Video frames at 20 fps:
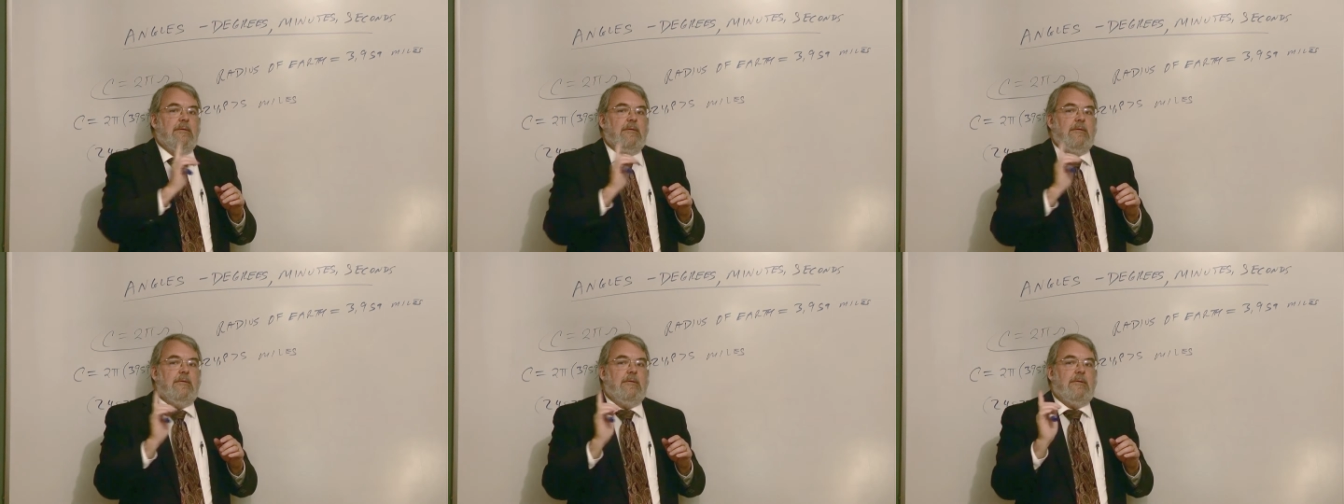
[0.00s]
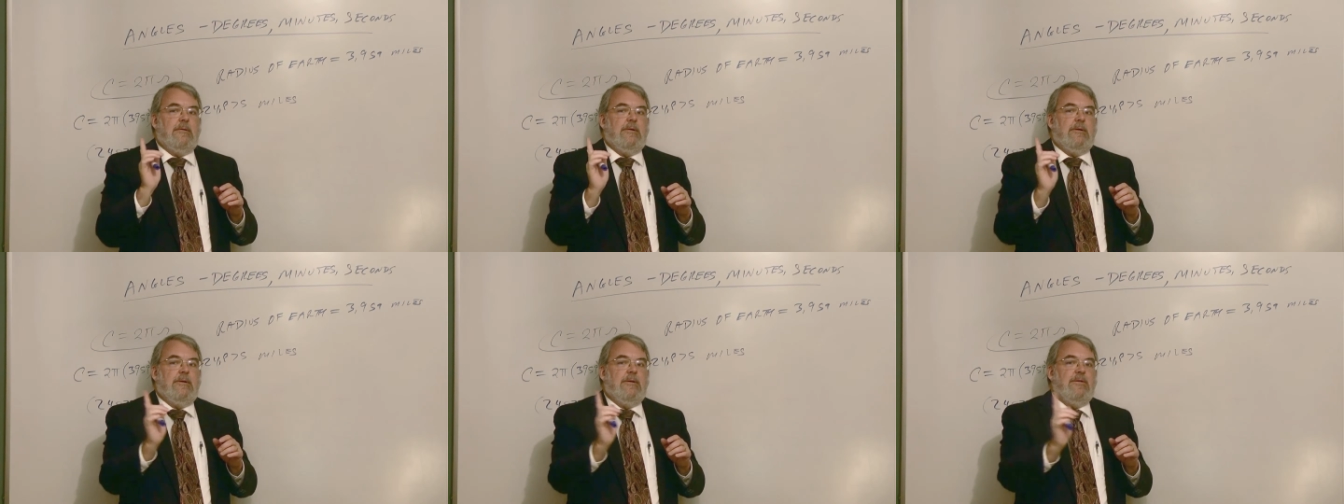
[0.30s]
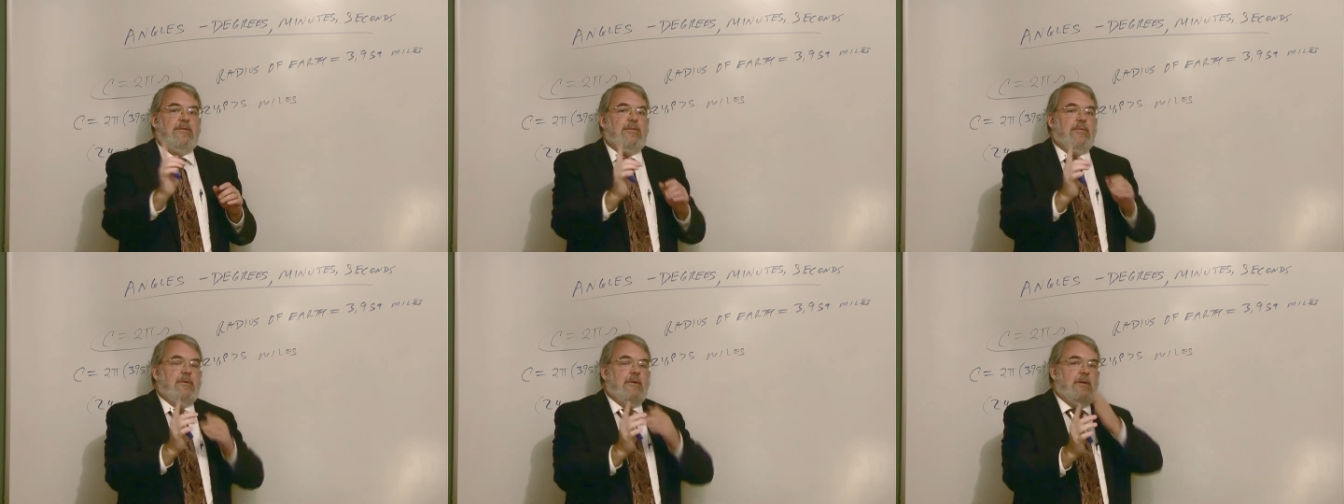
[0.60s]
going around
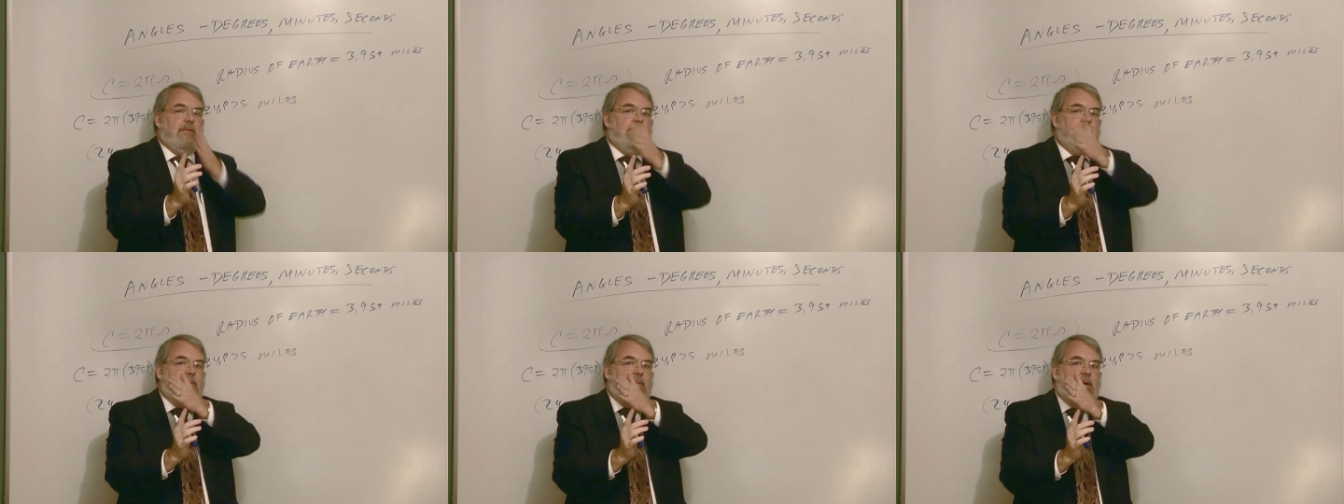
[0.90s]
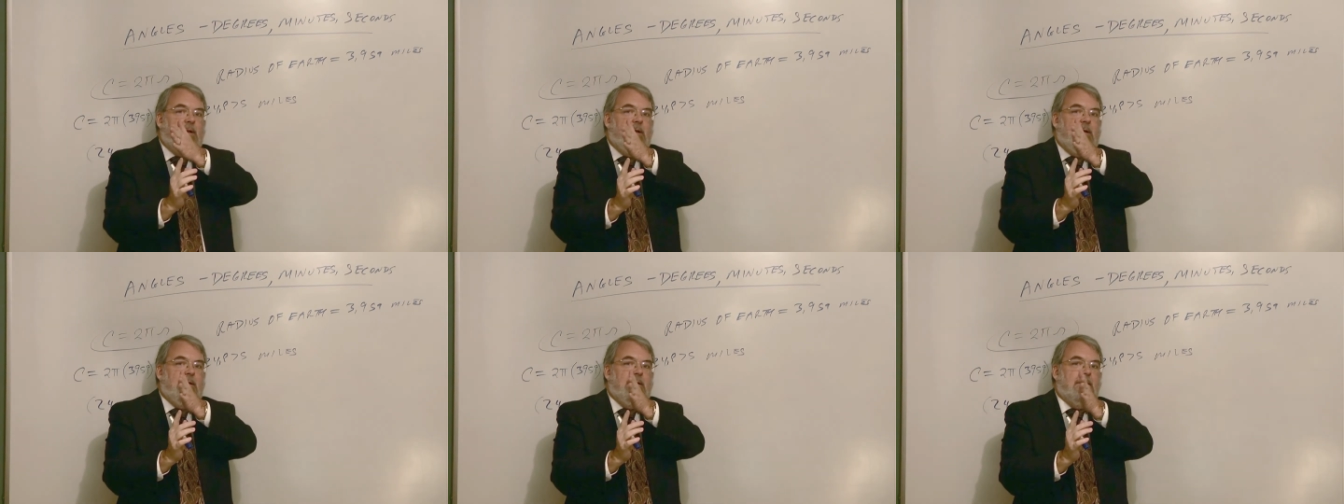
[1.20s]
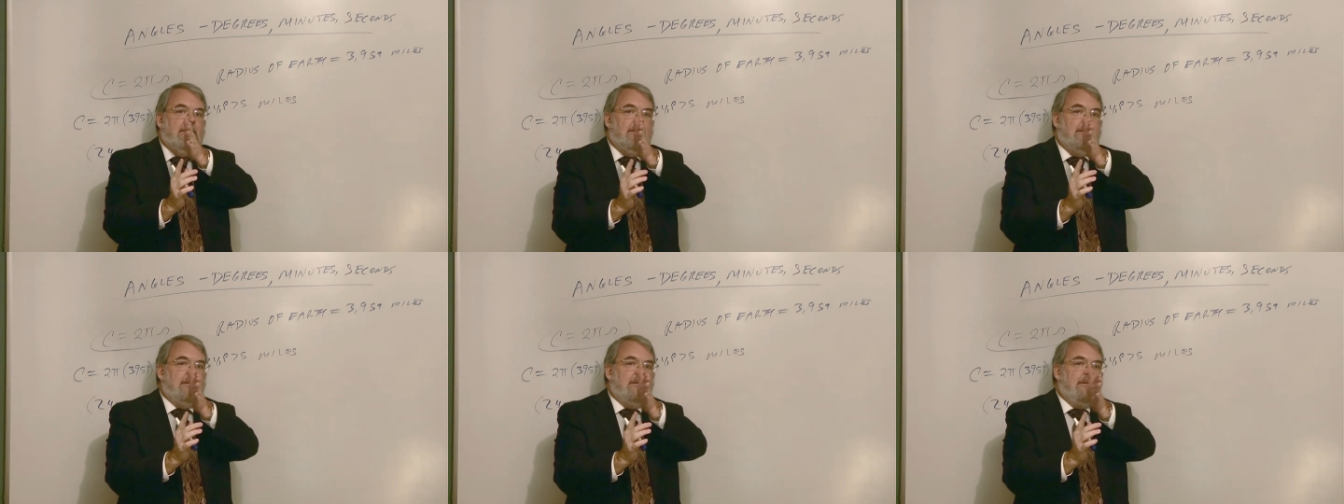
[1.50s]
this way would be
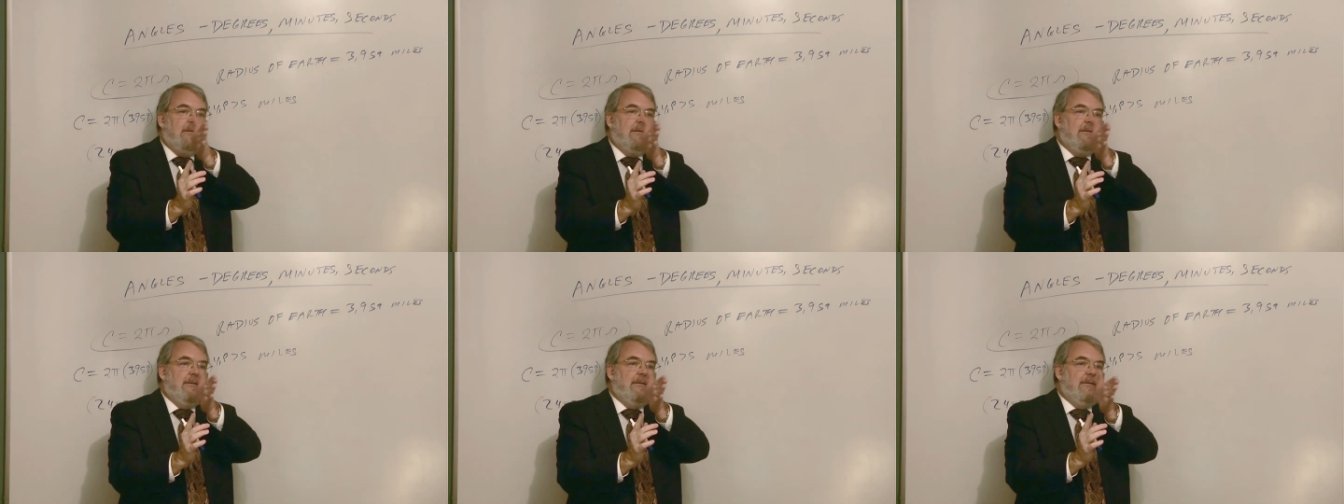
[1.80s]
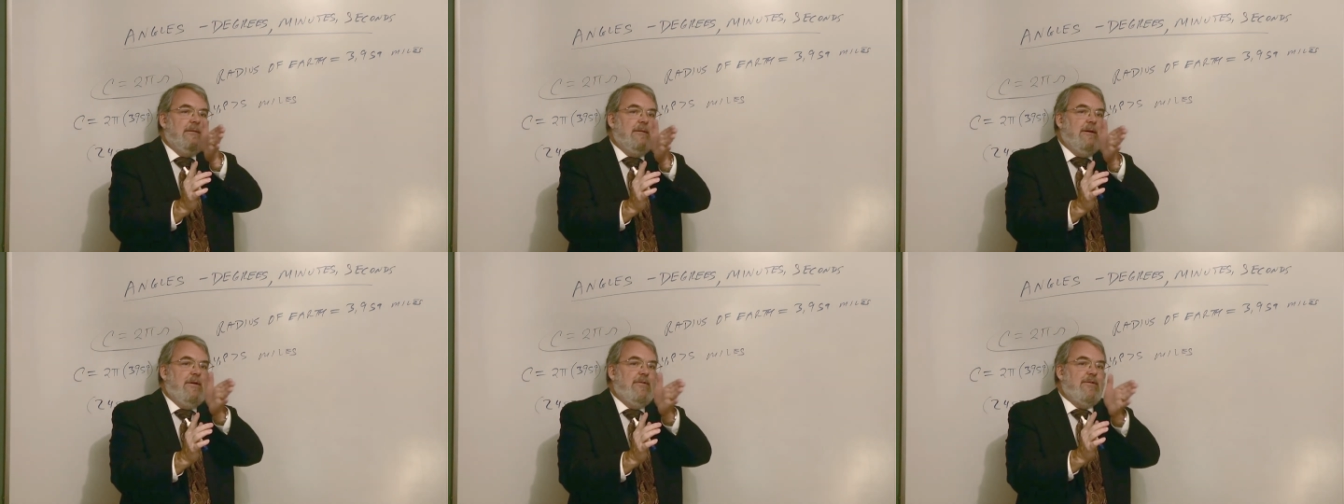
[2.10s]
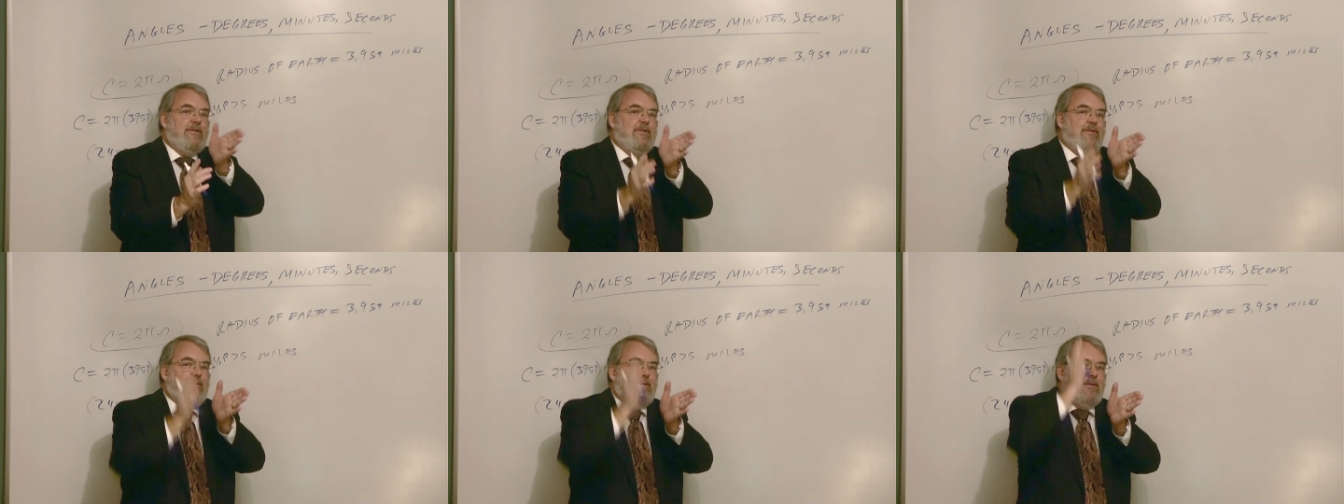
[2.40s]

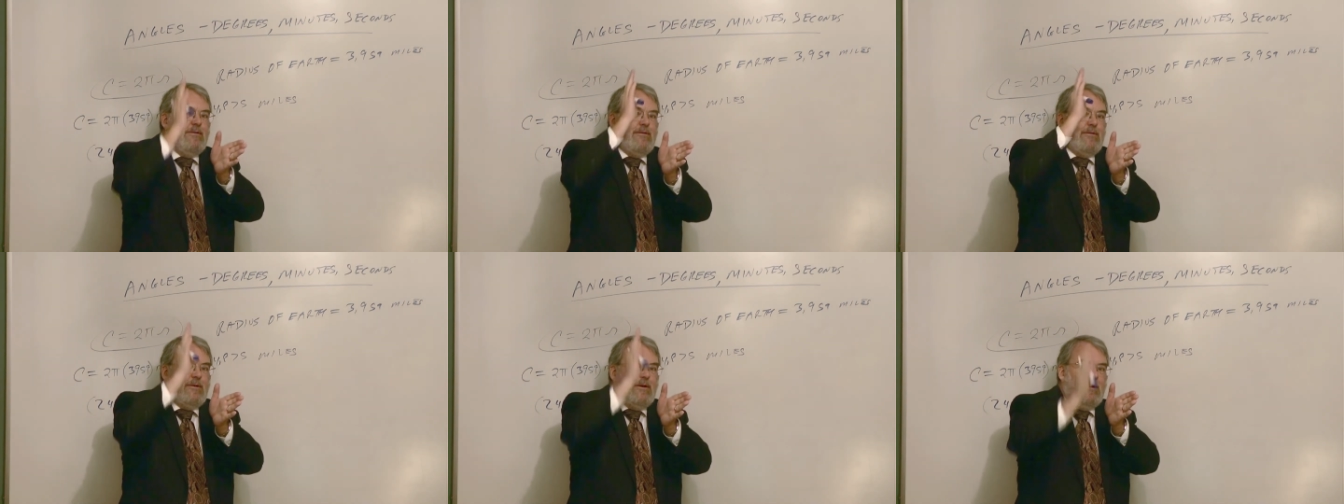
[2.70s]
longitudes,